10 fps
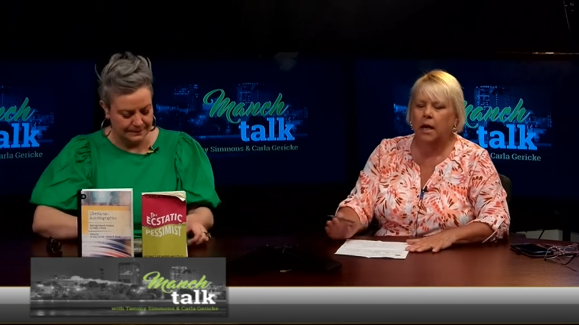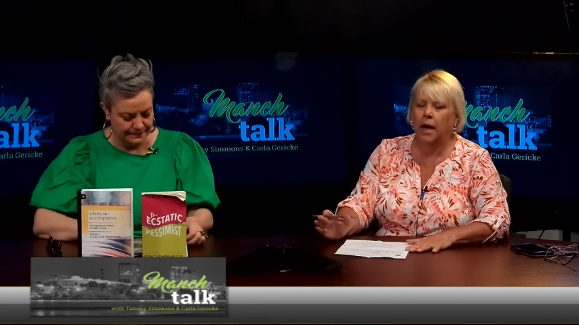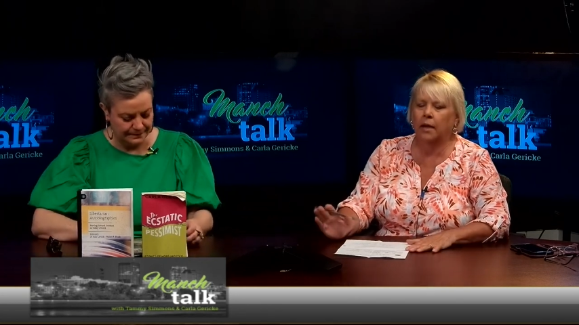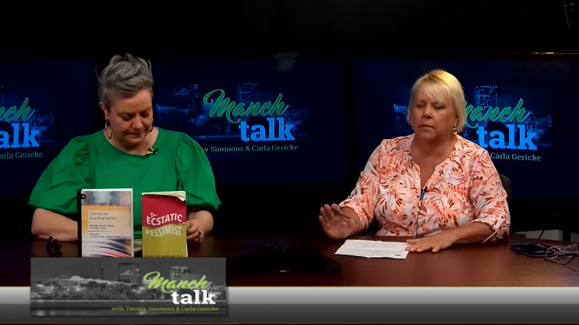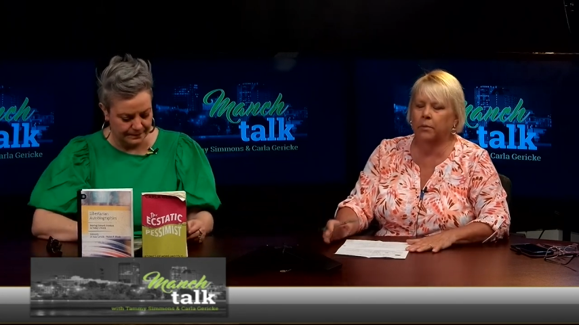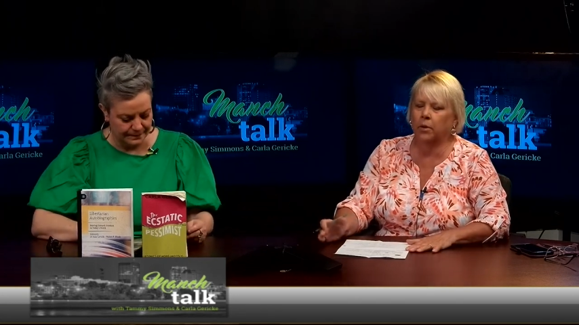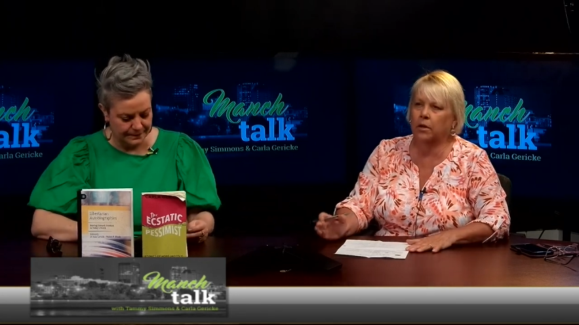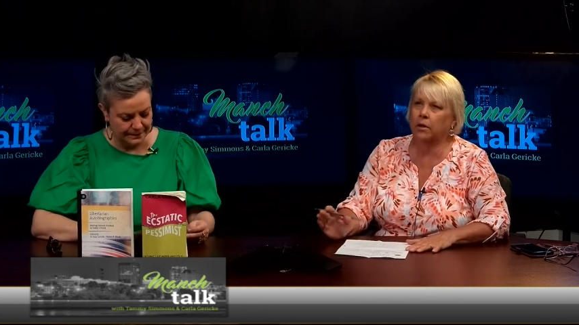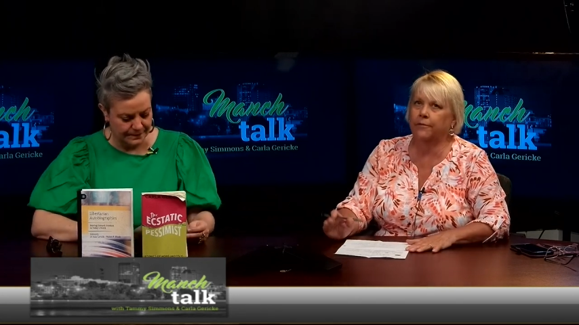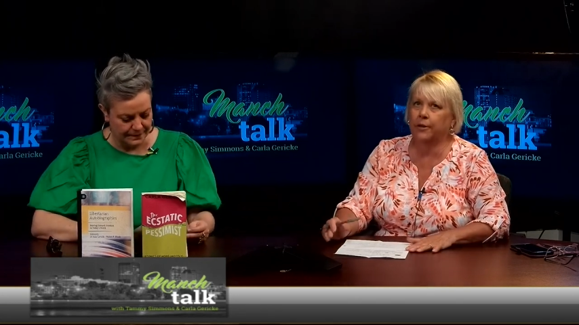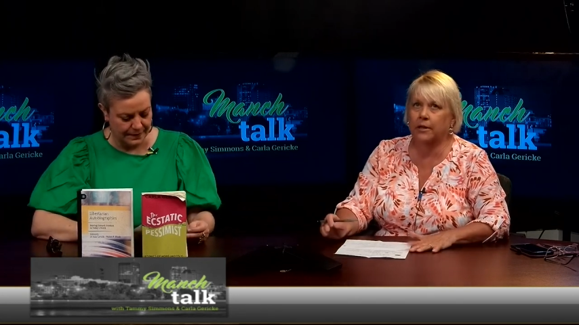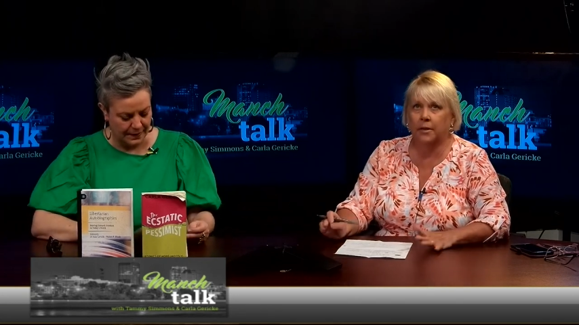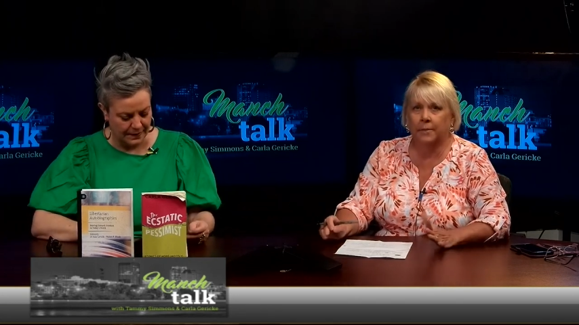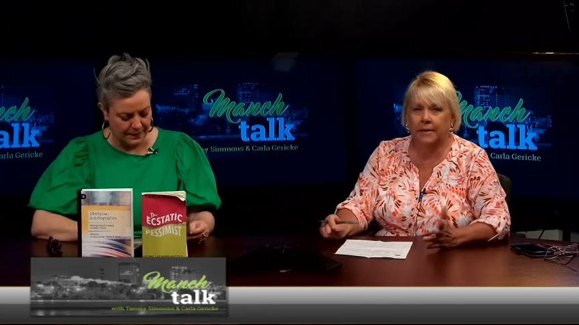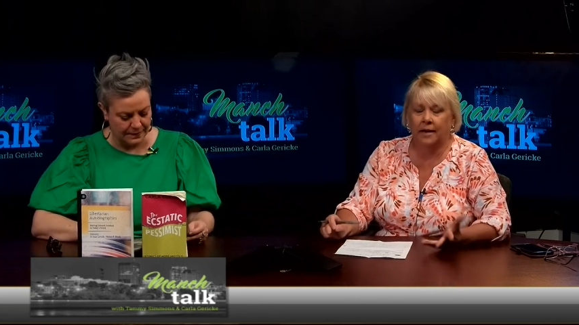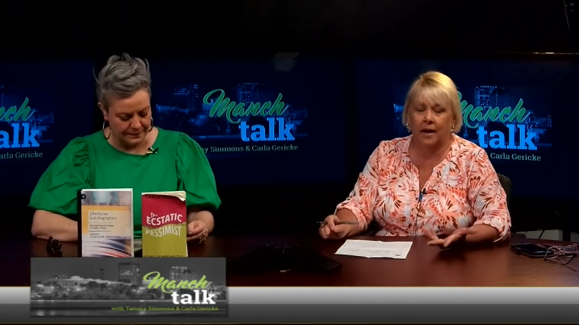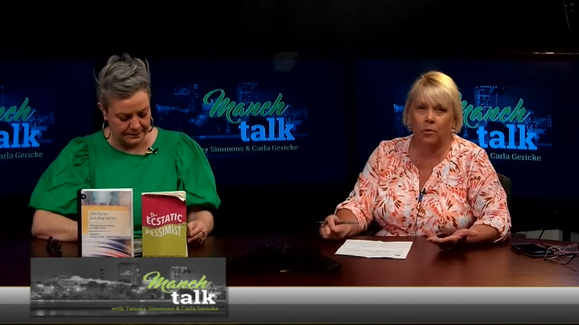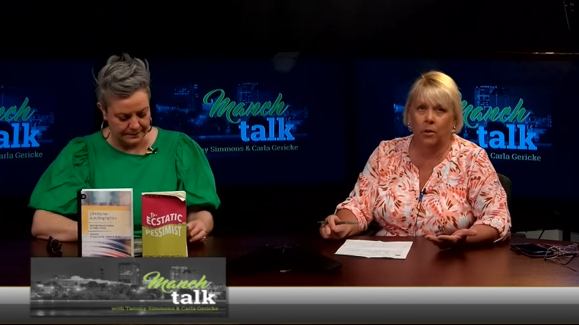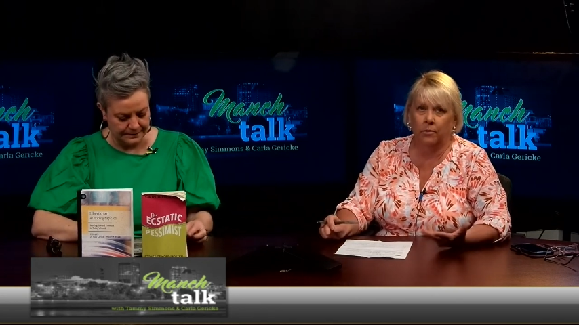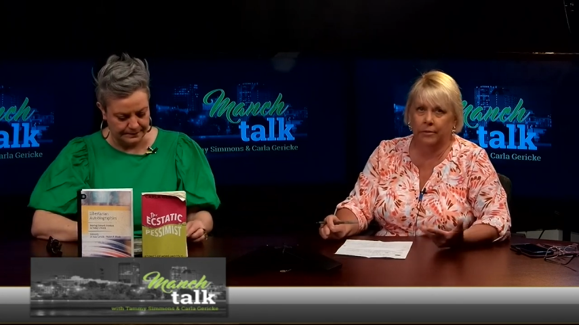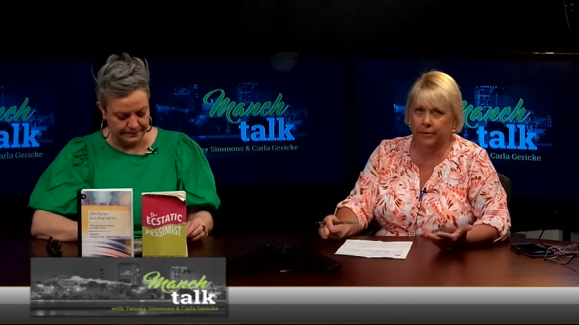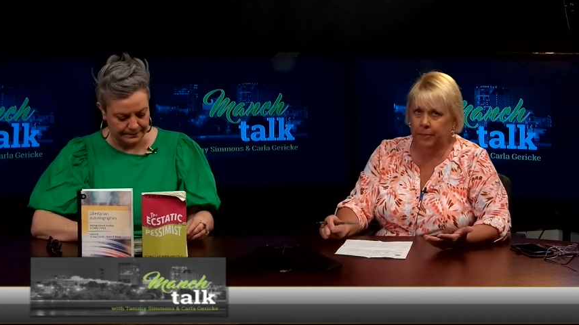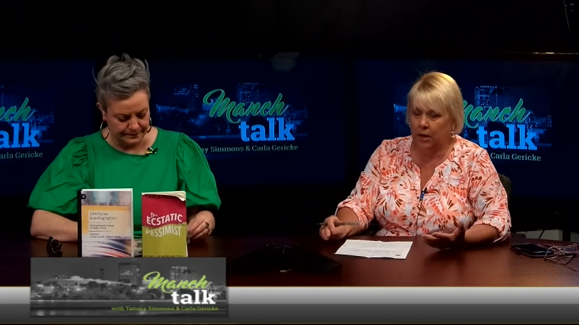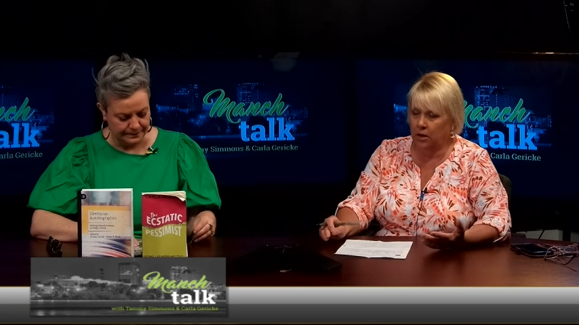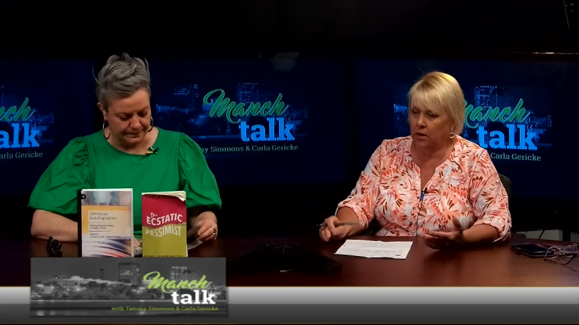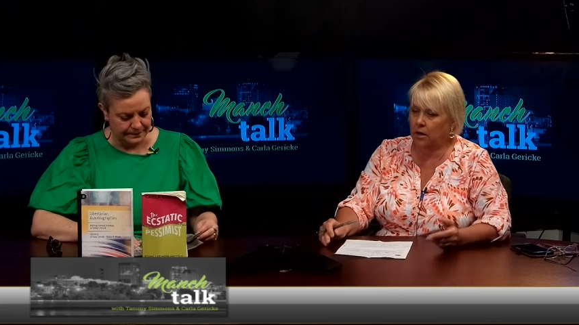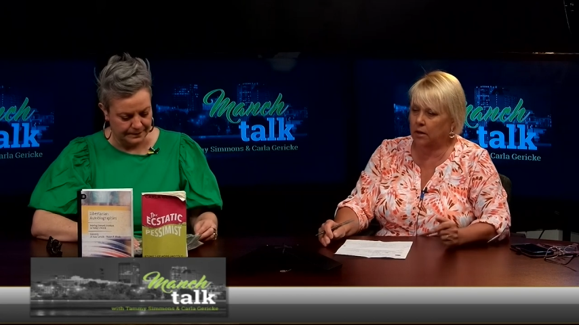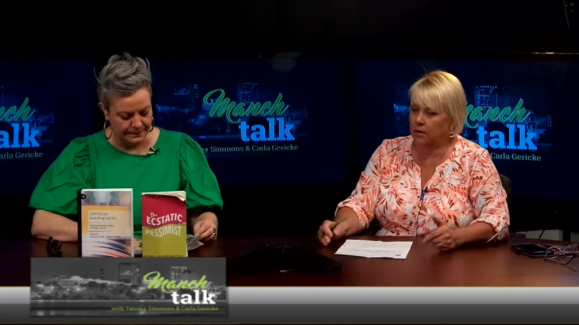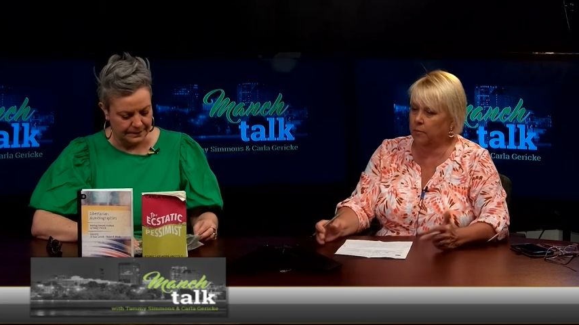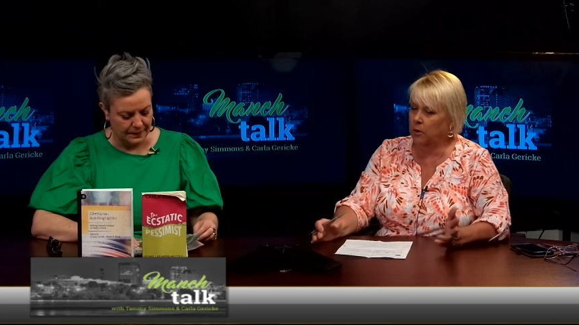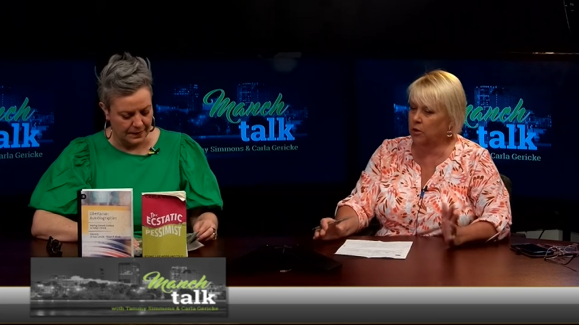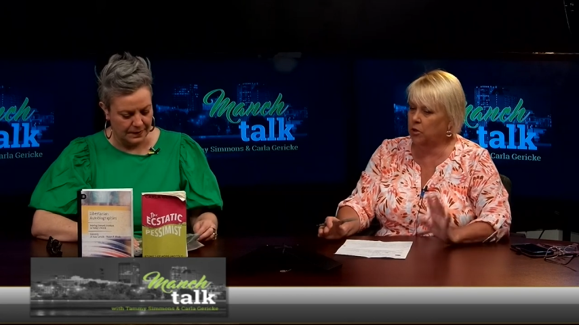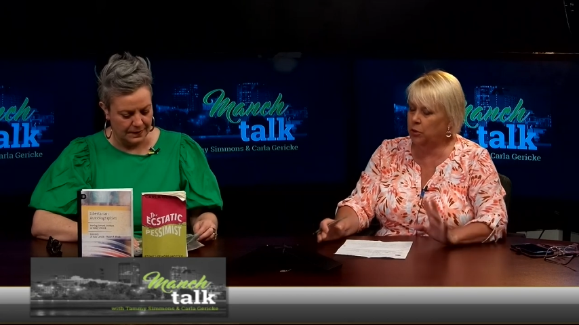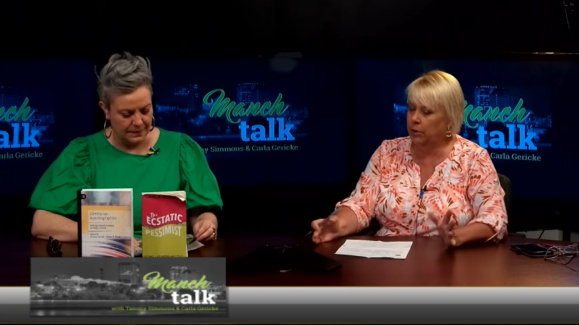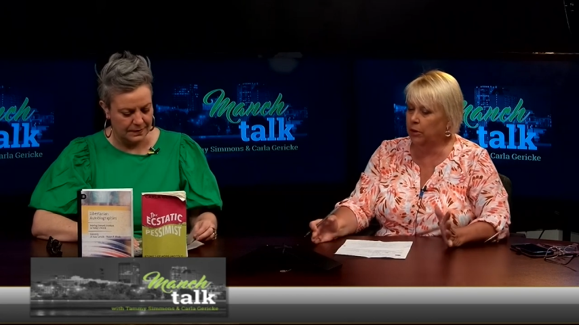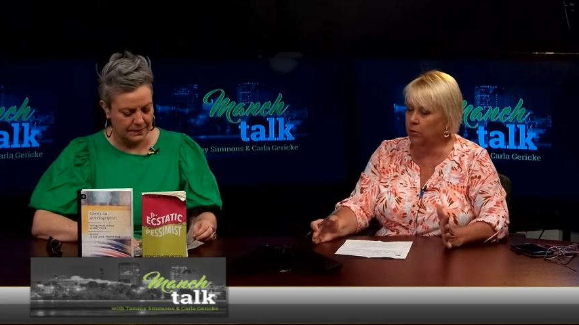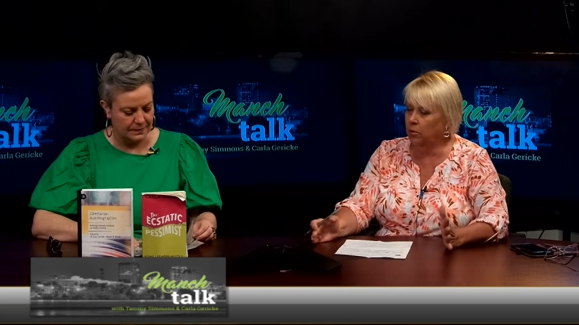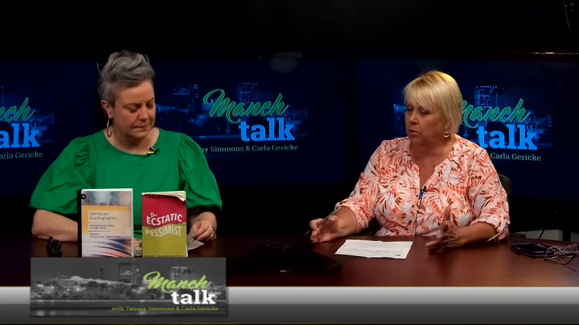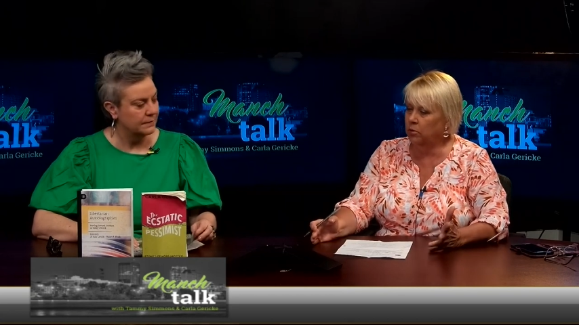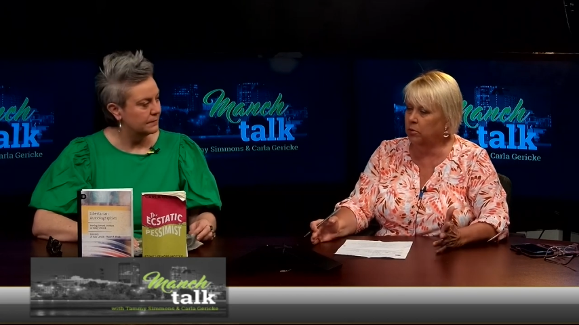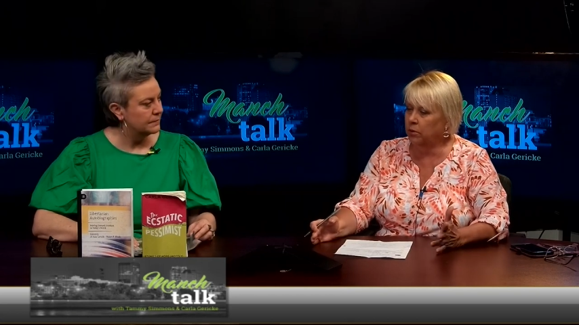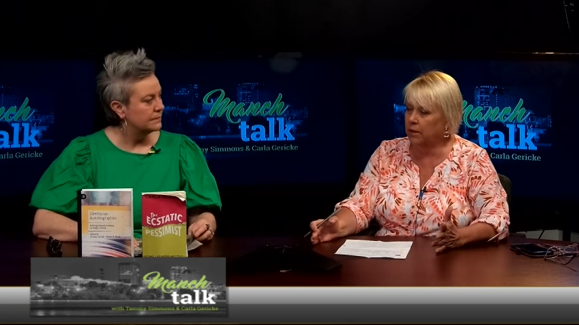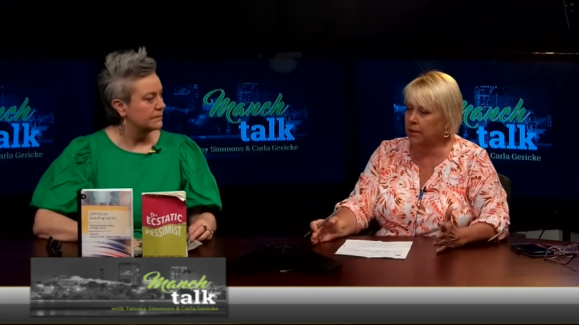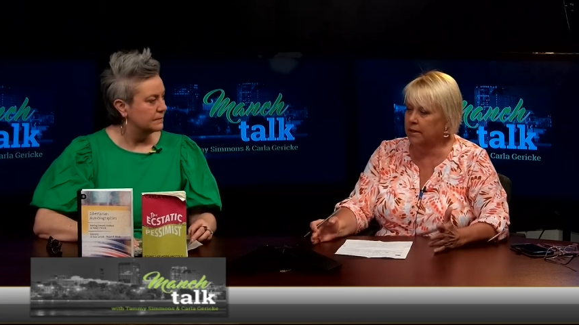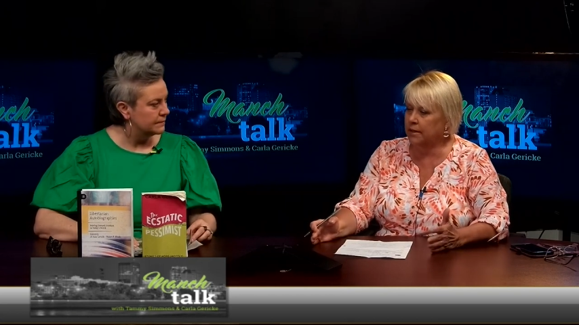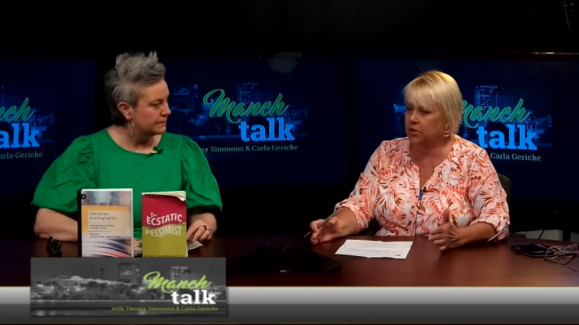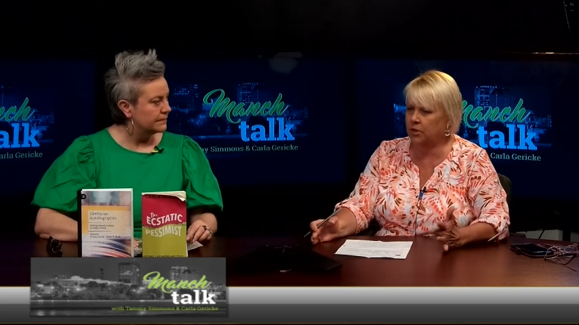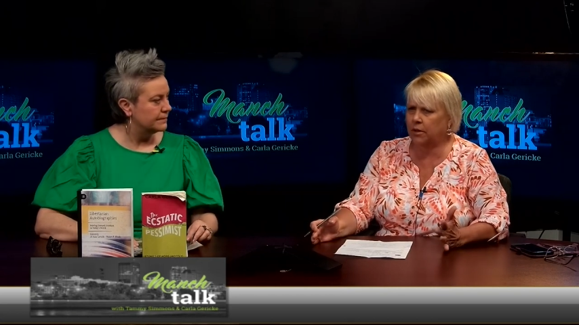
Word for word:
Speaker 1: on the board of the Friends of the Piscataquog River Park, and we're a two-year-old organization.